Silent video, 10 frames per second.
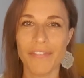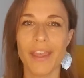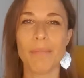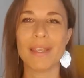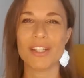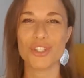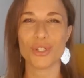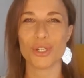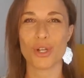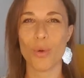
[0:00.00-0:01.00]
That means
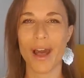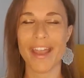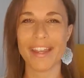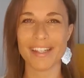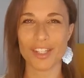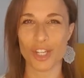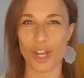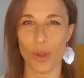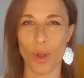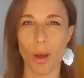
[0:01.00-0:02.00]
you're quite, you
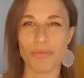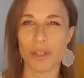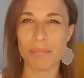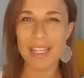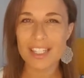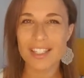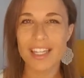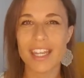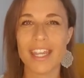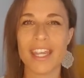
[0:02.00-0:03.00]
know,
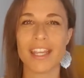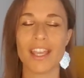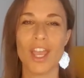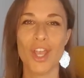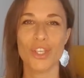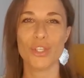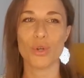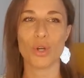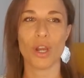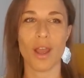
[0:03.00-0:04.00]
optimistic,
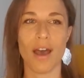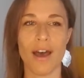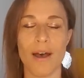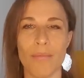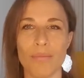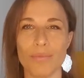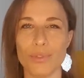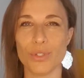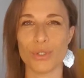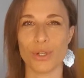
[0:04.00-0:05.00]
you're um,
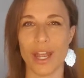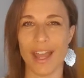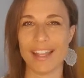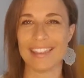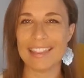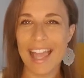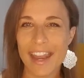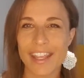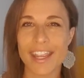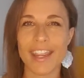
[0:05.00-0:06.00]
you're
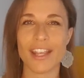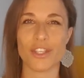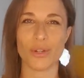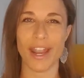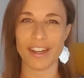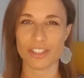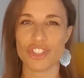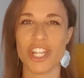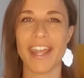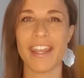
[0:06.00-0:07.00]
athletic, you're
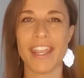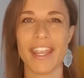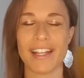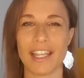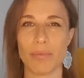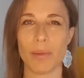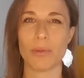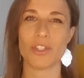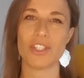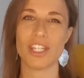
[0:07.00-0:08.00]
energetic, like
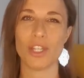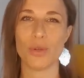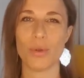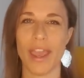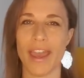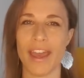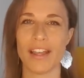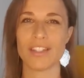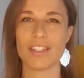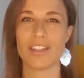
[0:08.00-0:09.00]
people see you
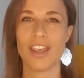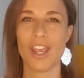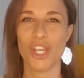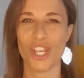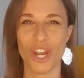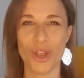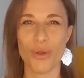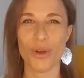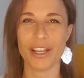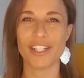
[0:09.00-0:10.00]
as, you
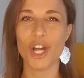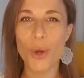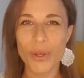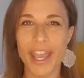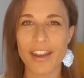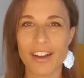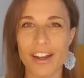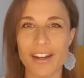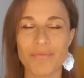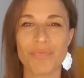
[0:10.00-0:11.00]
know, a
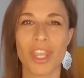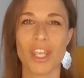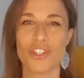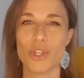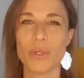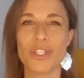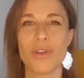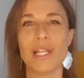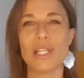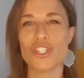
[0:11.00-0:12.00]
go-getter. So it's
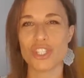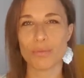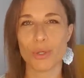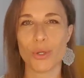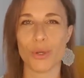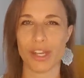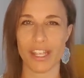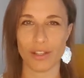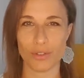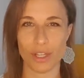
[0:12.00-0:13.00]
really smooth.
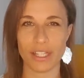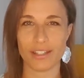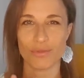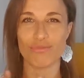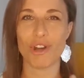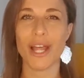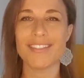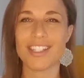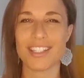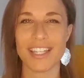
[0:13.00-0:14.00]
It it
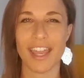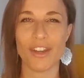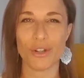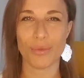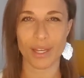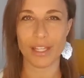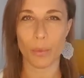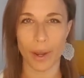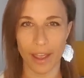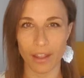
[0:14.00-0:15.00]
runs together really
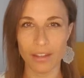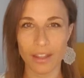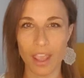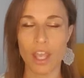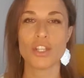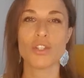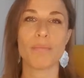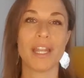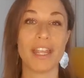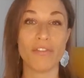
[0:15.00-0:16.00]
well.
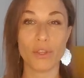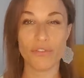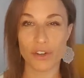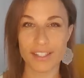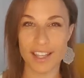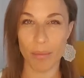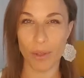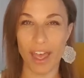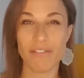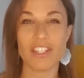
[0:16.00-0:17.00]
But if you, for example,
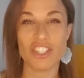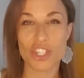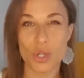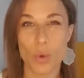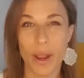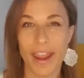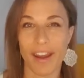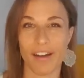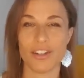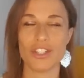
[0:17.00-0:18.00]
have a
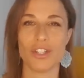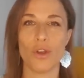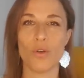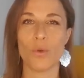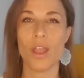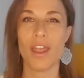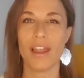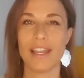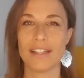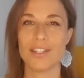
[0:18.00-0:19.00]
square, so
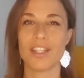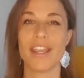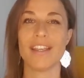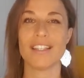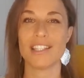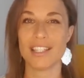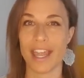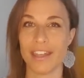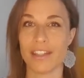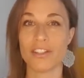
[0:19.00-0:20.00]
let's say
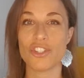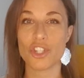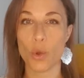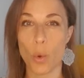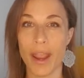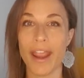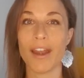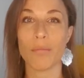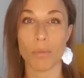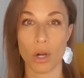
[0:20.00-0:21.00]
ascendant
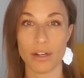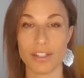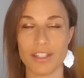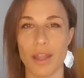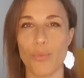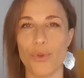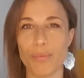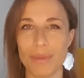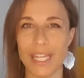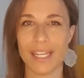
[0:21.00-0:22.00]
square Mars, that would
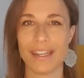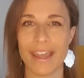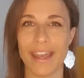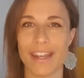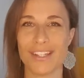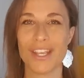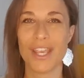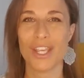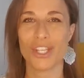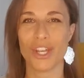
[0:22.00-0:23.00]
mean that,
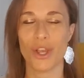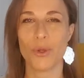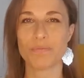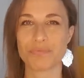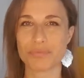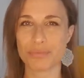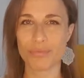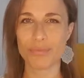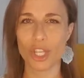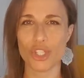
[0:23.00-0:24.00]
you know,
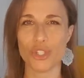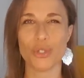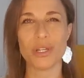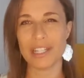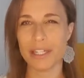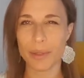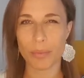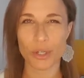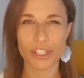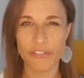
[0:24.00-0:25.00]
you're a little bit
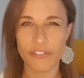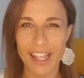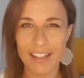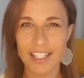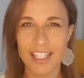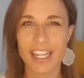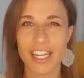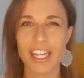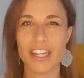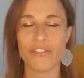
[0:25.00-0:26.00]
more
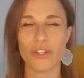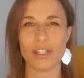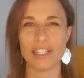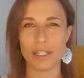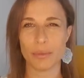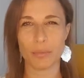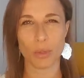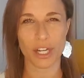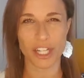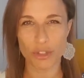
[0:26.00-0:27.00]
defensive, you're a little bit
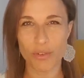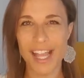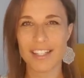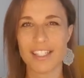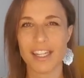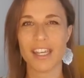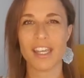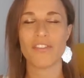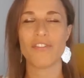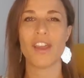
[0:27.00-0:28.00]
more aggressive.